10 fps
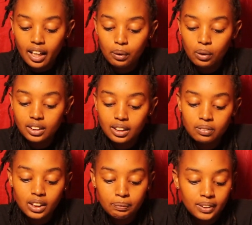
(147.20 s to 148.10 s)
and one
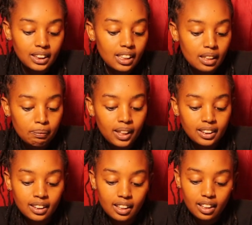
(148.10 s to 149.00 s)
subsidiary
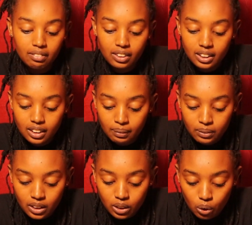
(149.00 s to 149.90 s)
pass in the relevant
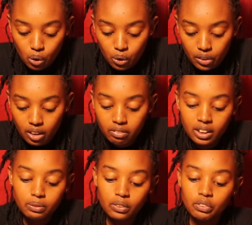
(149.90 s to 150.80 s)
subjects or
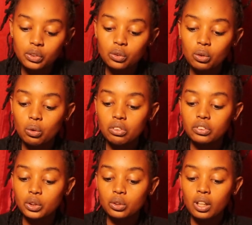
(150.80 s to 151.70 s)
relevant professional
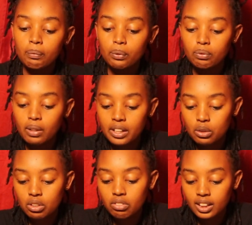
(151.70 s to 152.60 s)
qualification approved by the
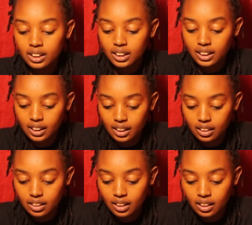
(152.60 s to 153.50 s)
university's
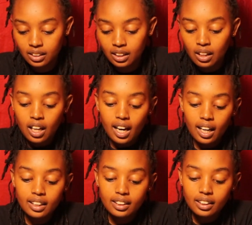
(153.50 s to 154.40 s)
Senate.
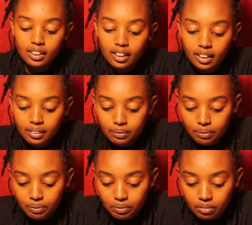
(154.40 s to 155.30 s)
And then
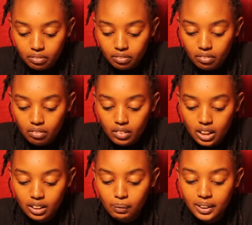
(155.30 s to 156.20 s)

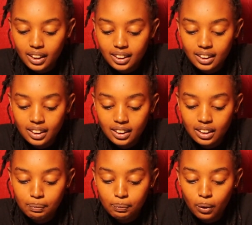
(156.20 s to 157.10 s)
someone is asking, is
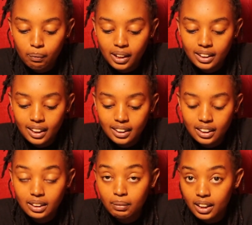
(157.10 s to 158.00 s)
diploma in
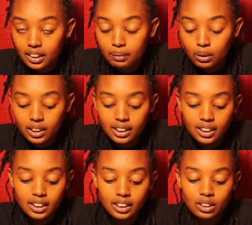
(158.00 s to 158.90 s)
ICT marketable? Yes,
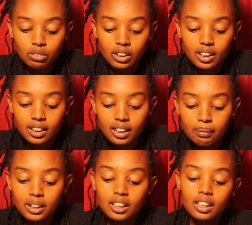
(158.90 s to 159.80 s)
it is. You find that there are
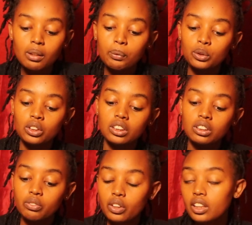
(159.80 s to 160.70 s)
many career
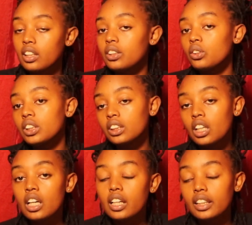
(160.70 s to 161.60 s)
opportunities for the graduate
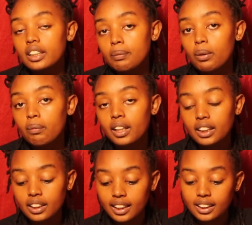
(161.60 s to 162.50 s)
in diploma
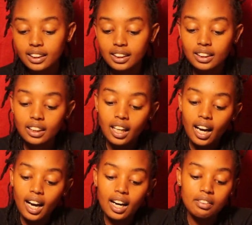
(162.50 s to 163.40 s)
in ICT.
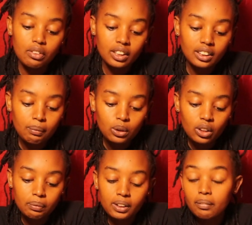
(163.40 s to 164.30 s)
And for example, you
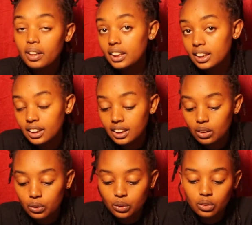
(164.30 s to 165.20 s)
can become an
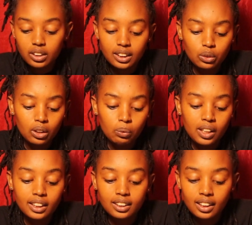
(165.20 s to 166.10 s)
ICT consultant. You can
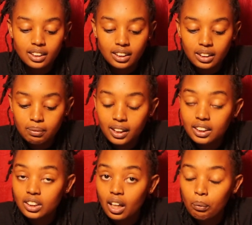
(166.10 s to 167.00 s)
work as an ICT
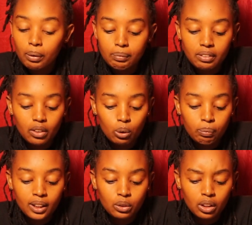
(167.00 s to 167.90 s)
manager, a web
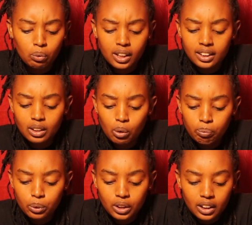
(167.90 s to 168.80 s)
developer. You can work as a
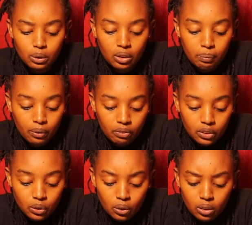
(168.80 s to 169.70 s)
computer network
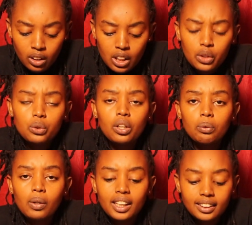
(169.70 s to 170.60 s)
professional. You
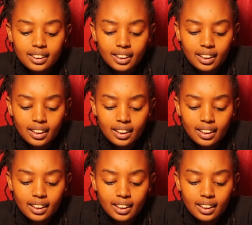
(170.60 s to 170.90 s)
can work as a